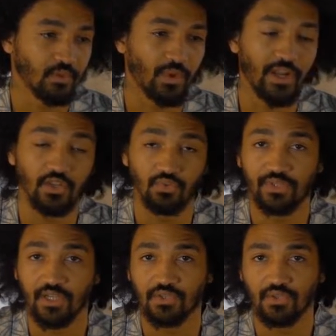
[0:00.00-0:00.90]
When I do
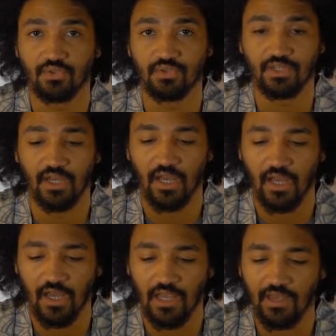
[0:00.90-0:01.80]
textures,
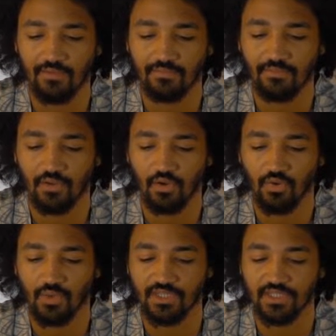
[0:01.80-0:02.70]
I have
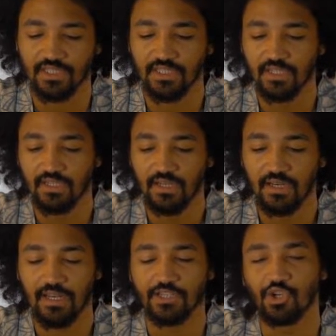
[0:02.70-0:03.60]
already
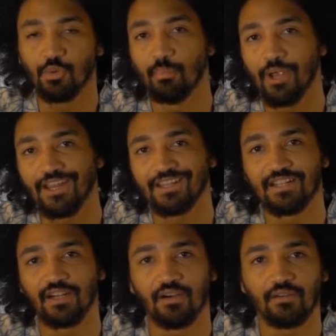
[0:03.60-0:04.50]
like a
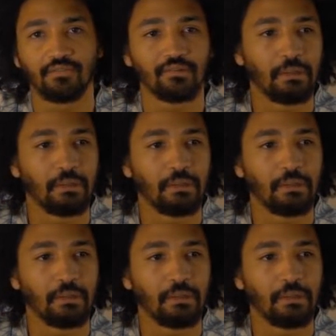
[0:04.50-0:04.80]
bank of